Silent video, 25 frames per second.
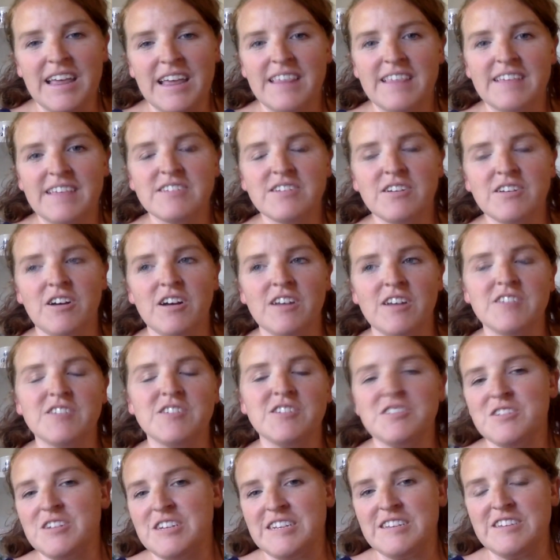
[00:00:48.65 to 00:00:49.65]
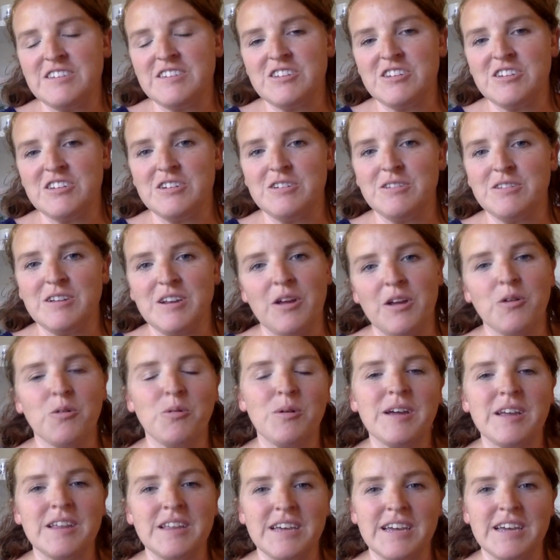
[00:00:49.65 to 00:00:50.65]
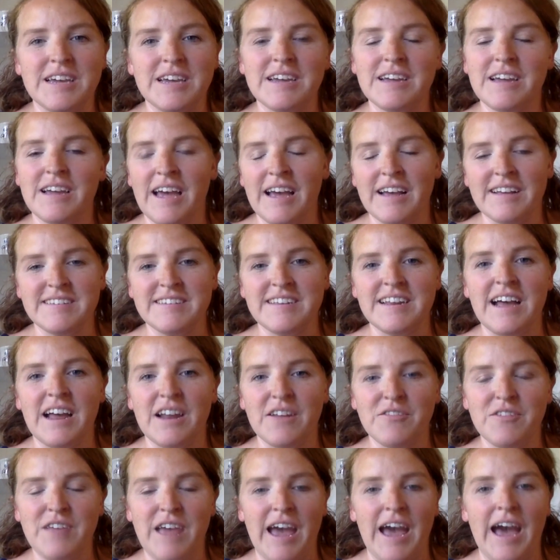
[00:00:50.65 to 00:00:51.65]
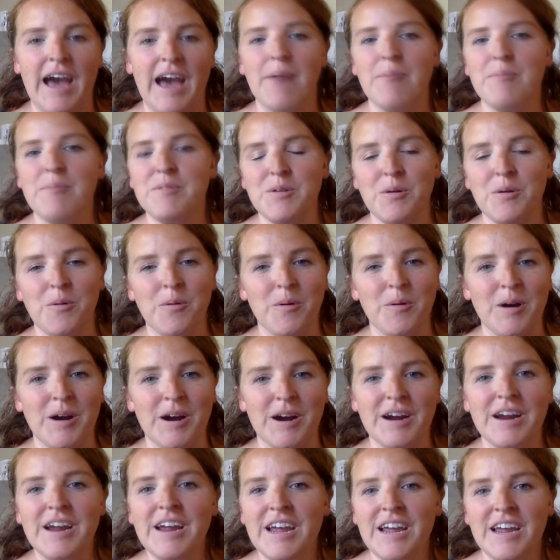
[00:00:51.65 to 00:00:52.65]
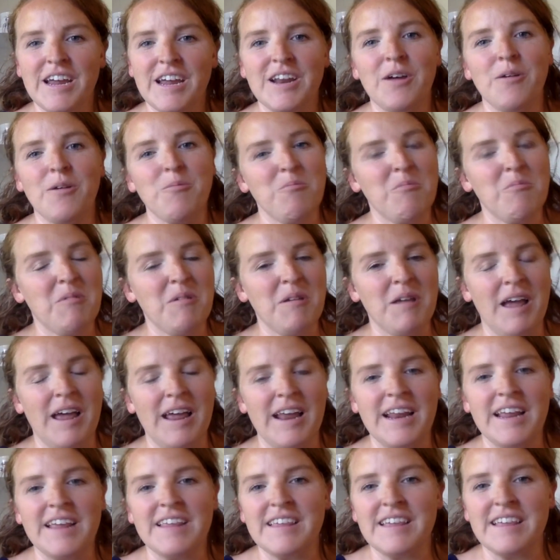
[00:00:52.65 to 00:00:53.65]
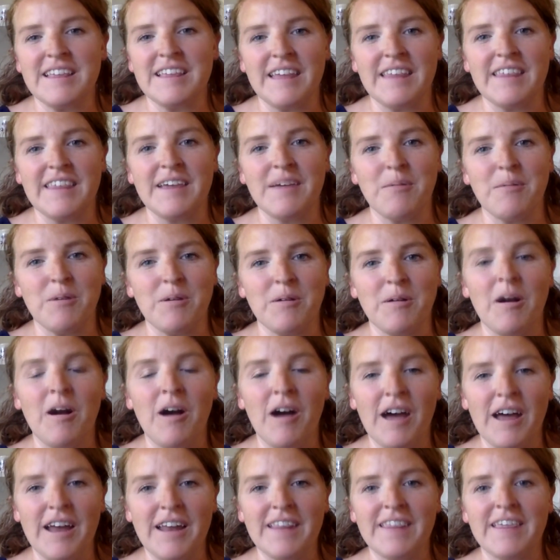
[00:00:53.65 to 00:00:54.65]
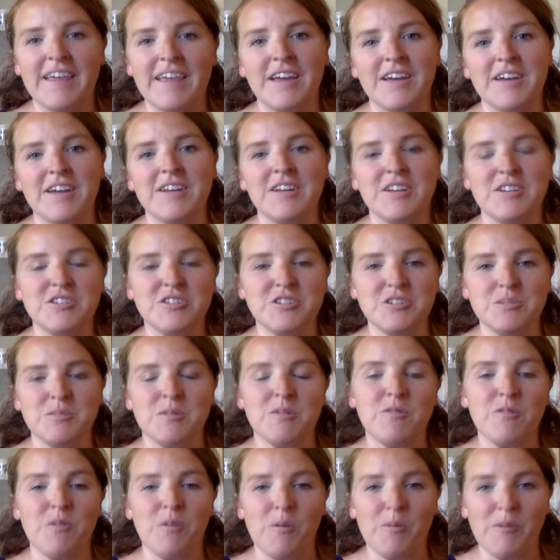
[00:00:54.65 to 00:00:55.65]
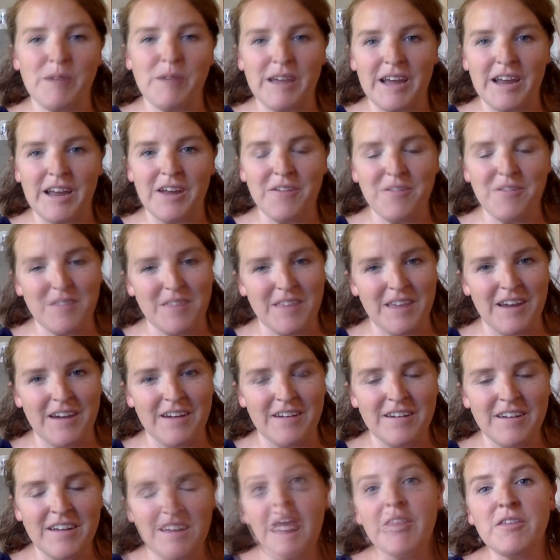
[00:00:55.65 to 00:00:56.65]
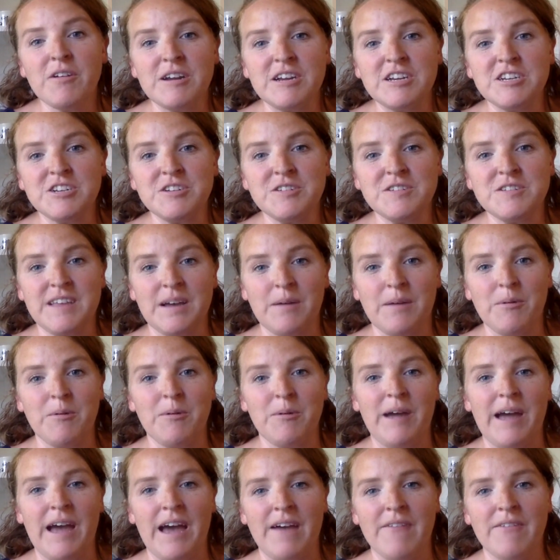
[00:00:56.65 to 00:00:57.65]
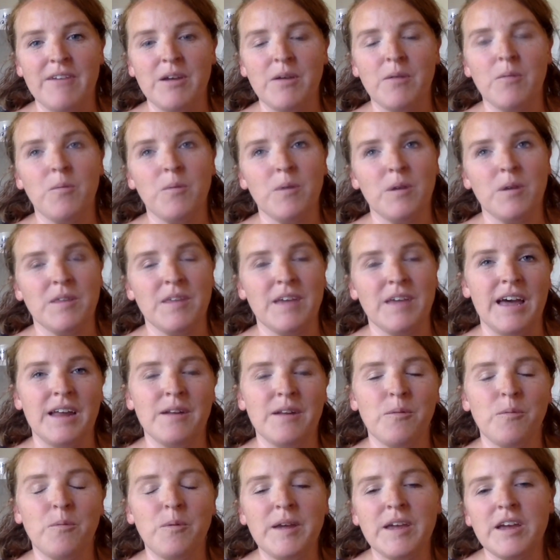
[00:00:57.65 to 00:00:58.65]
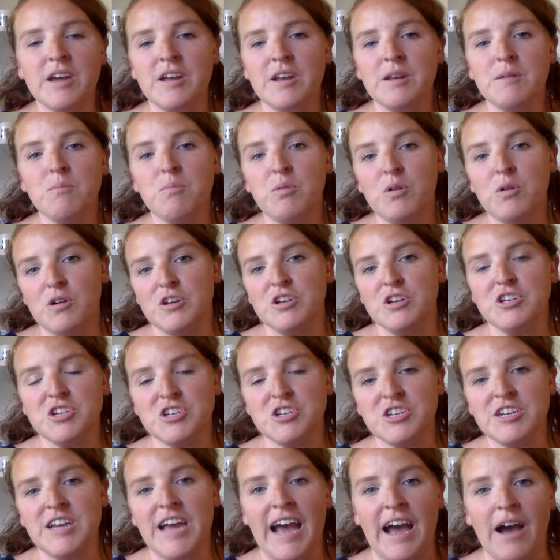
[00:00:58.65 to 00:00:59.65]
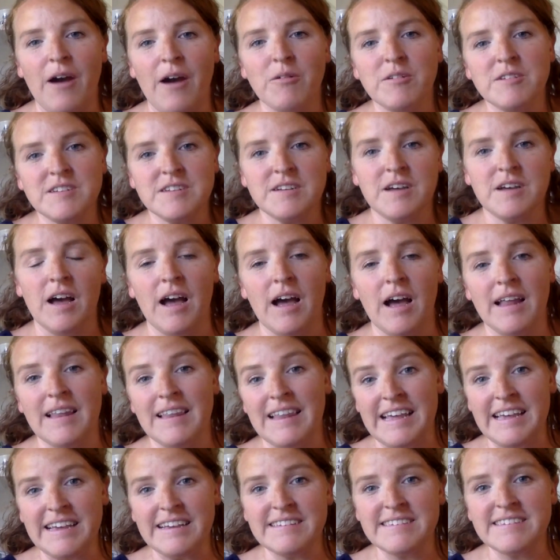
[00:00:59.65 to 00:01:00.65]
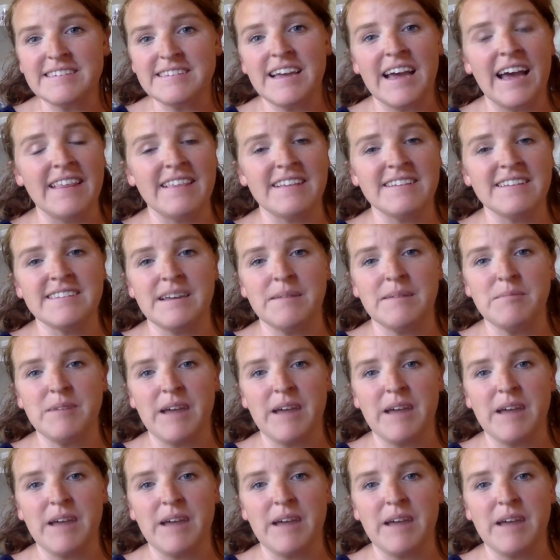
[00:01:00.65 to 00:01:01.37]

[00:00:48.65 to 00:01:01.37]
This caused students to, quickly exit out of tabs or, anything that they were on they could do before we got over there. Other issues that we were having were that we couldn't push out links at the same